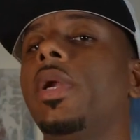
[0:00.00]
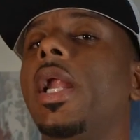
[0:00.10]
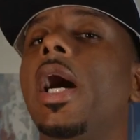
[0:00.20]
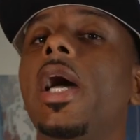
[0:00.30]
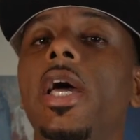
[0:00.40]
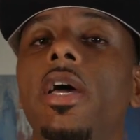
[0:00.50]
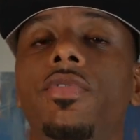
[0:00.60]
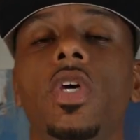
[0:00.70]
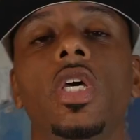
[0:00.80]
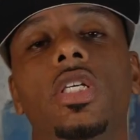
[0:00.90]
that I
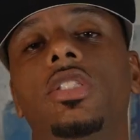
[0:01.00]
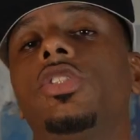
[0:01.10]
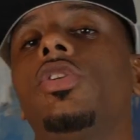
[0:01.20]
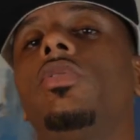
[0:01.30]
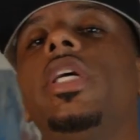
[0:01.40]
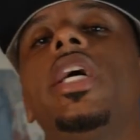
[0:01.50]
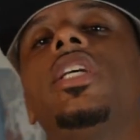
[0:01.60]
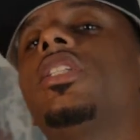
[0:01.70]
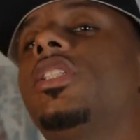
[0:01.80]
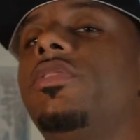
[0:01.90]
have is the Sony
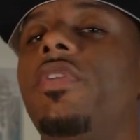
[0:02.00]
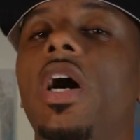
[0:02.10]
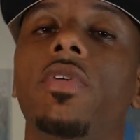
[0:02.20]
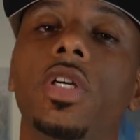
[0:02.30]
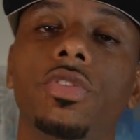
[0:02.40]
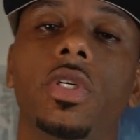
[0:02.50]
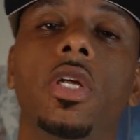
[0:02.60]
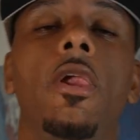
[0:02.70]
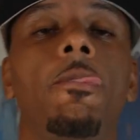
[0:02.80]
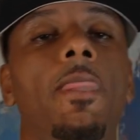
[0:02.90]
a6500,
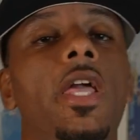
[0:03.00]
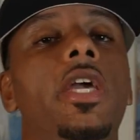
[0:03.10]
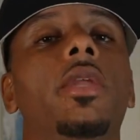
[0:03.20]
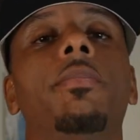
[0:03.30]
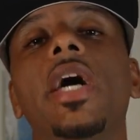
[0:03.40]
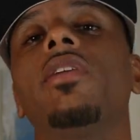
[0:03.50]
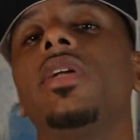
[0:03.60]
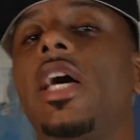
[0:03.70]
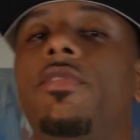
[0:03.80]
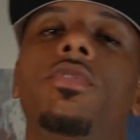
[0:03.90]
and the battery
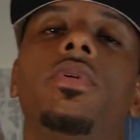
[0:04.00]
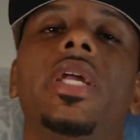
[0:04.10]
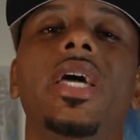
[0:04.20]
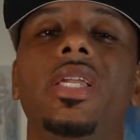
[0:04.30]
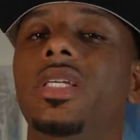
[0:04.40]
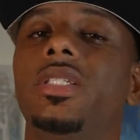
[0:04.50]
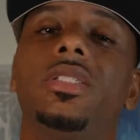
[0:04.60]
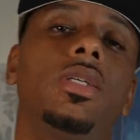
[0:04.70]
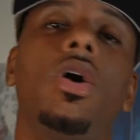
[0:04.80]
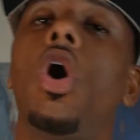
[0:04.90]
life on that
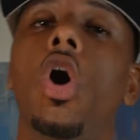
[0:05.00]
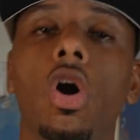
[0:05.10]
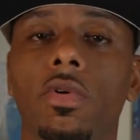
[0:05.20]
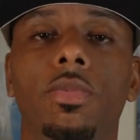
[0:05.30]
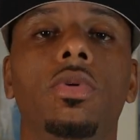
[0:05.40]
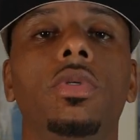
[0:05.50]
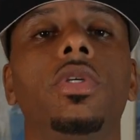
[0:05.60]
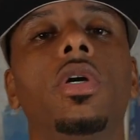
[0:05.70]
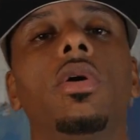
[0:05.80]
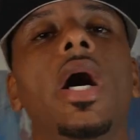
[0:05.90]
is horrible. You
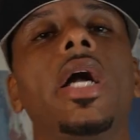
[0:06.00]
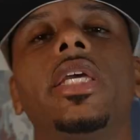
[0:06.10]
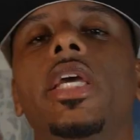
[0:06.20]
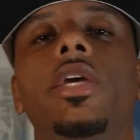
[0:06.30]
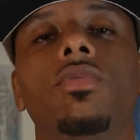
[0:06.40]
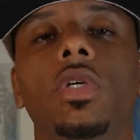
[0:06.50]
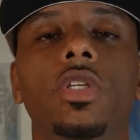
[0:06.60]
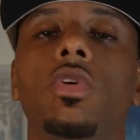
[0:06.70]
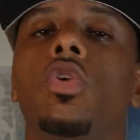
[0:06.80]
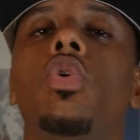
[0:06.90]
know, I can't really
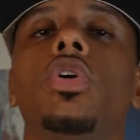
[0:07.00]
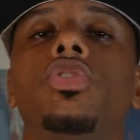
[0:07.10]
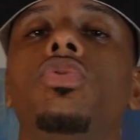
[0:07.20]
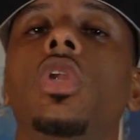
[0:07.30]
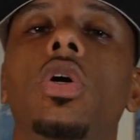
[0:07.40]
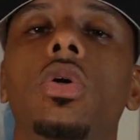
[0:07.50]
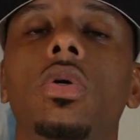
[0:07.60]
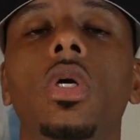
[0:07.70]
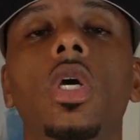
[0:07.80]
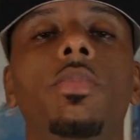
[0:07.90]
record too
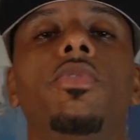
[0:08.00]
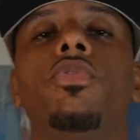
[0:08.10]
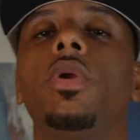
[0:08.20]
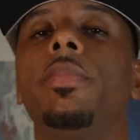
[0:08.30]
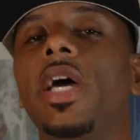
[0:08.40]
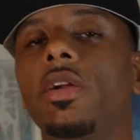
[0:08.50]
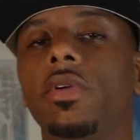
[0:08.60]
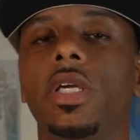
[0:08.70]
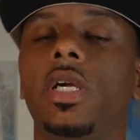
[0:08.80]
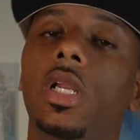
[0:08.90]
long before the
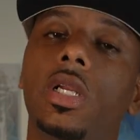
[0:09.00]
battery,